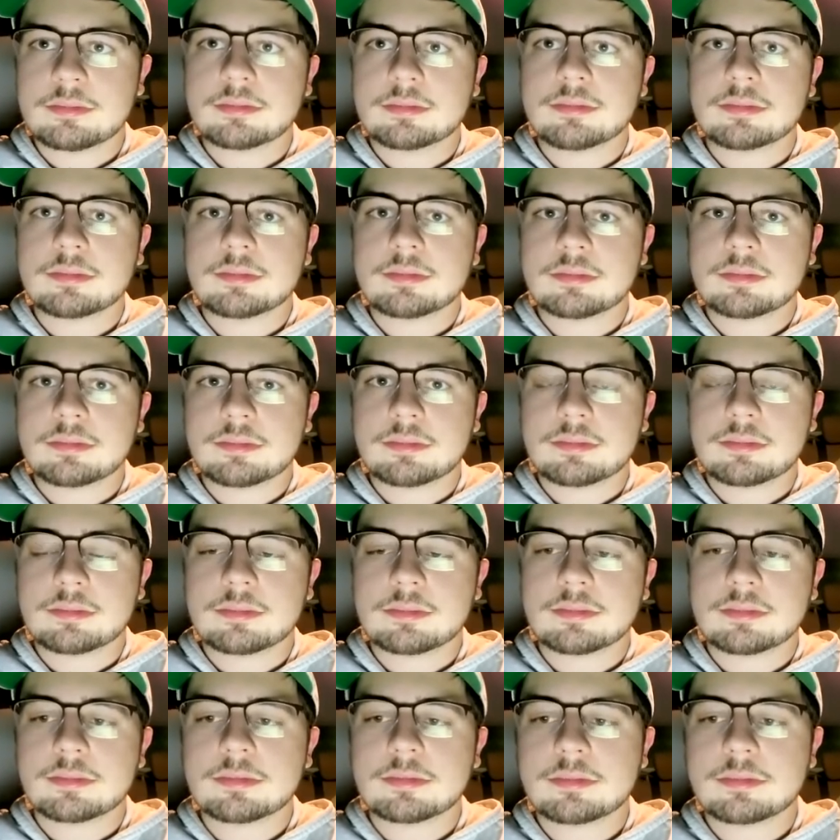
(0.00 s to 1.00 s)

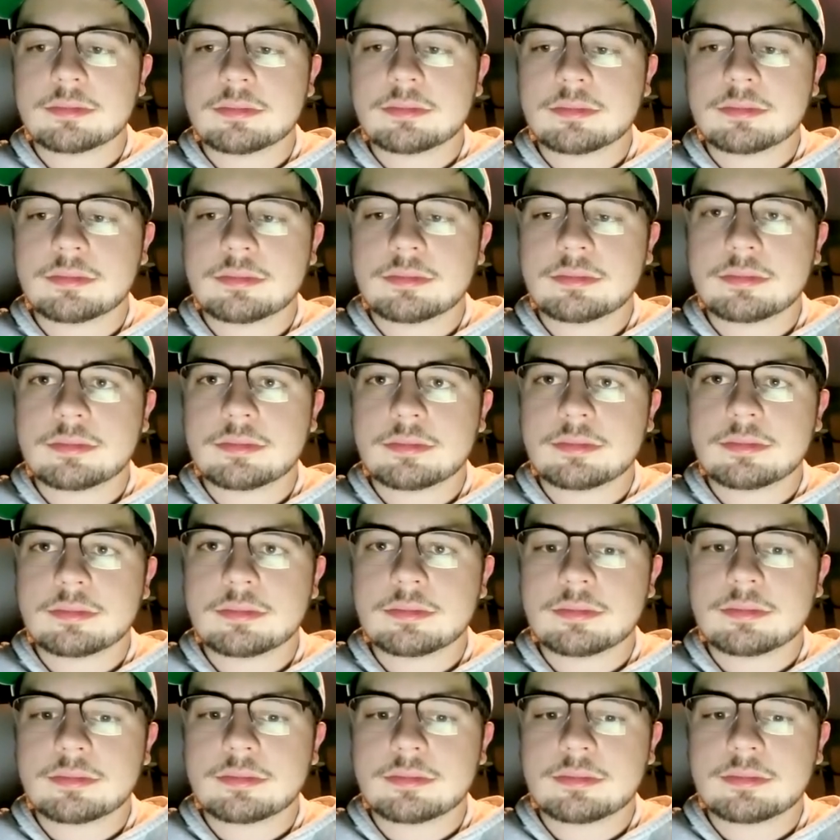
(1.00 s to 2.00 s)

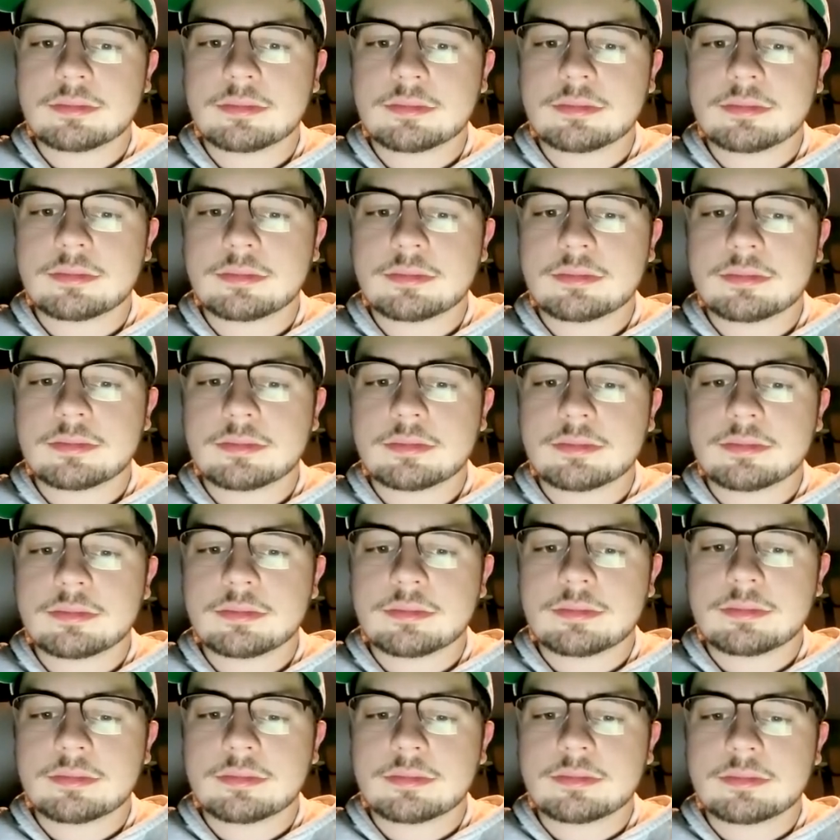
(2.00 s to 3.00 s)

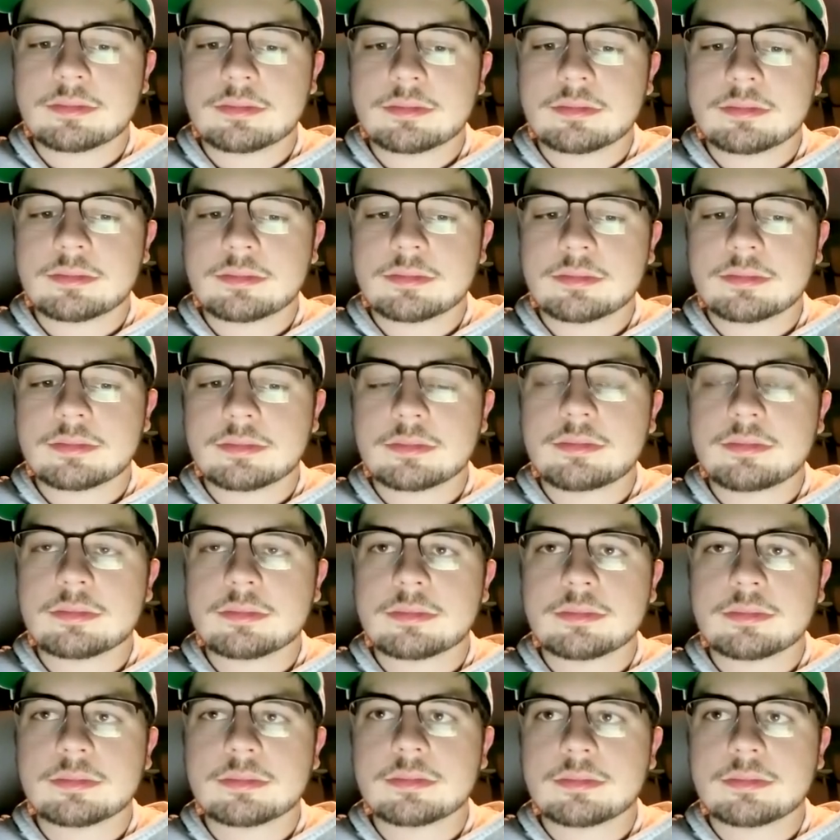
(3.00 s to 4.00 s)

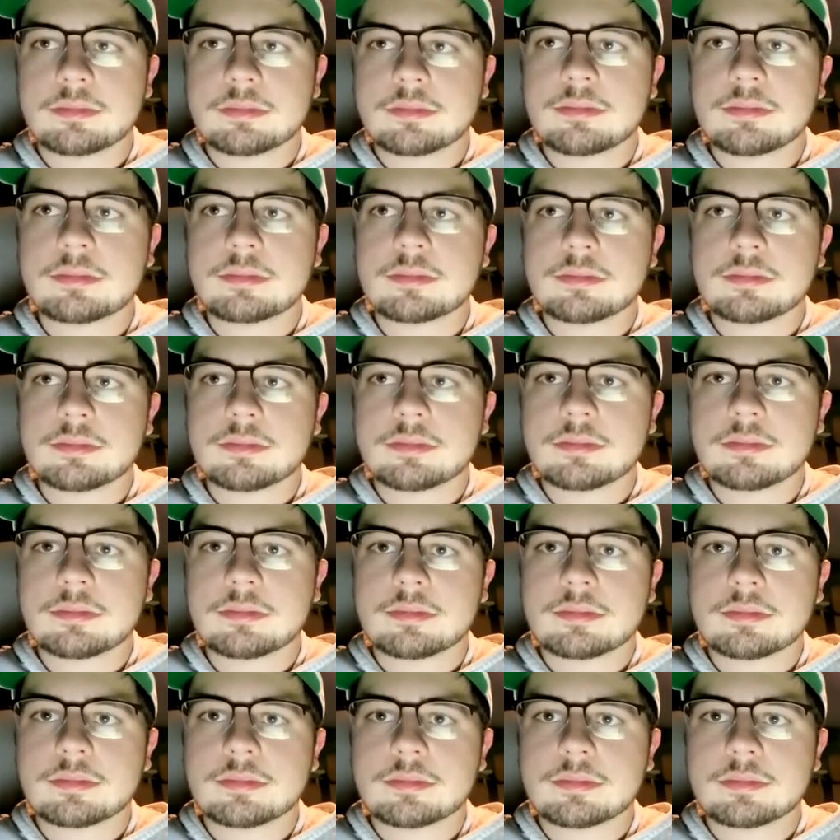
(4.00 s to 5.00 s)

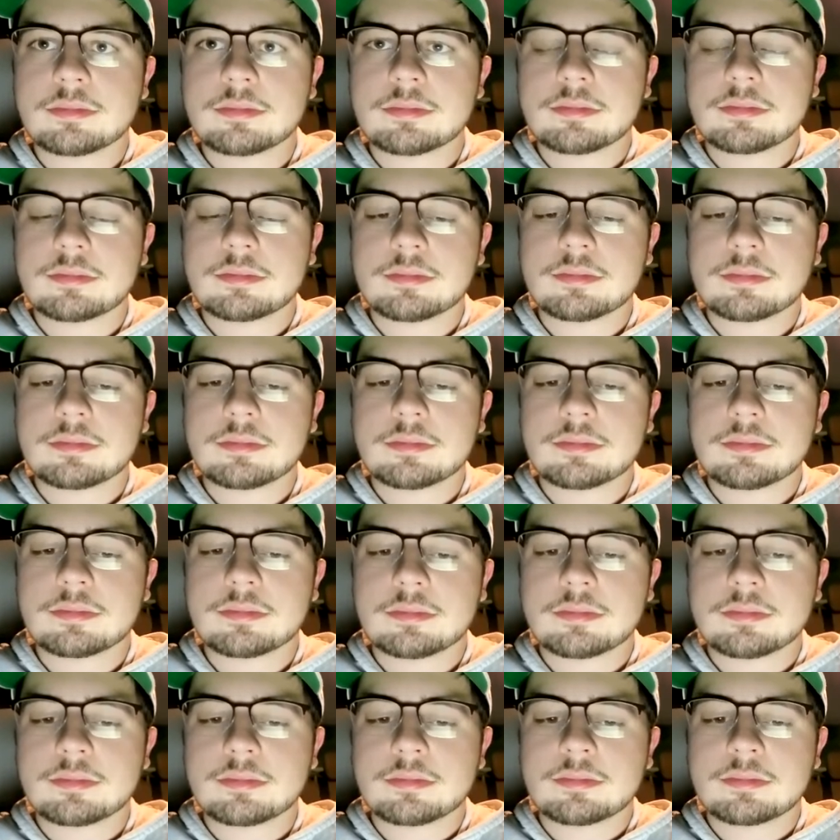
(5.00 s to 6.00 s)

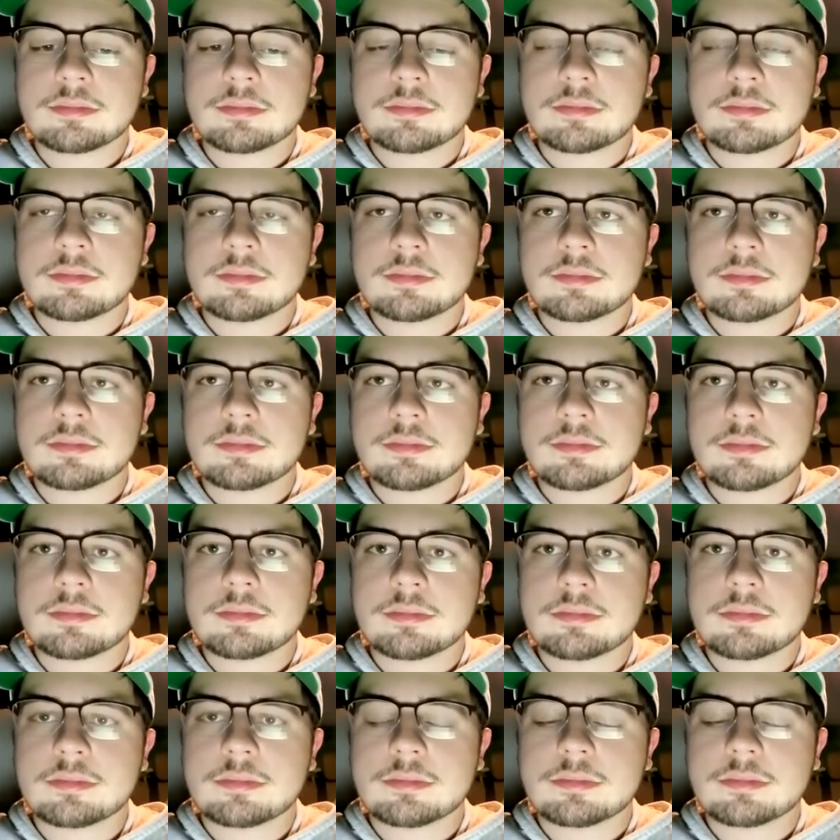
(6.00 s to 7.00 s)

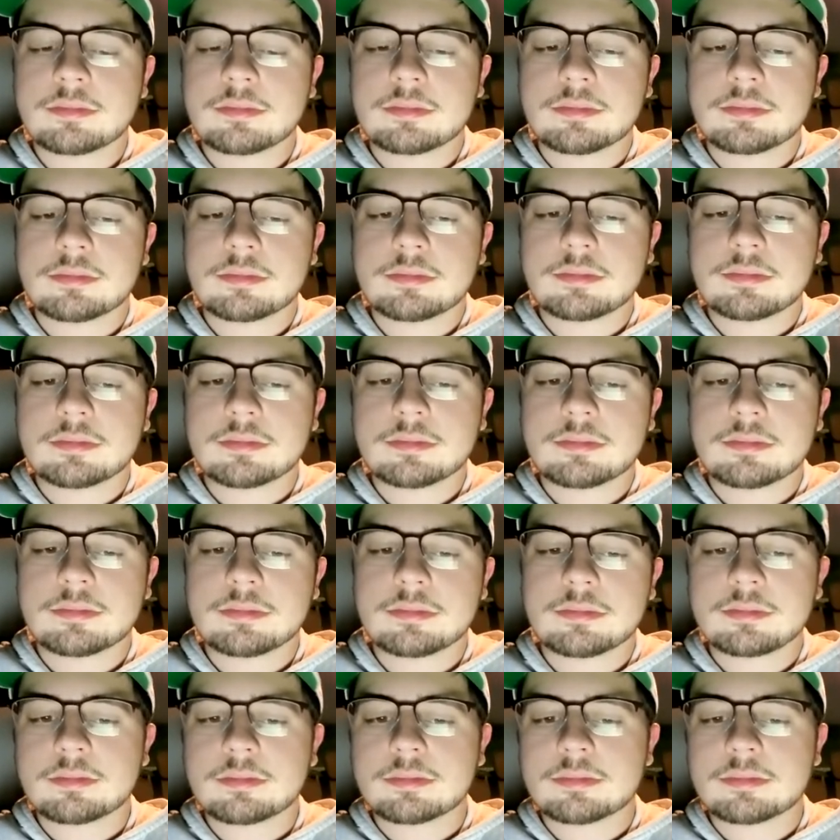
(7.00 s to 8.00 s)
(silent)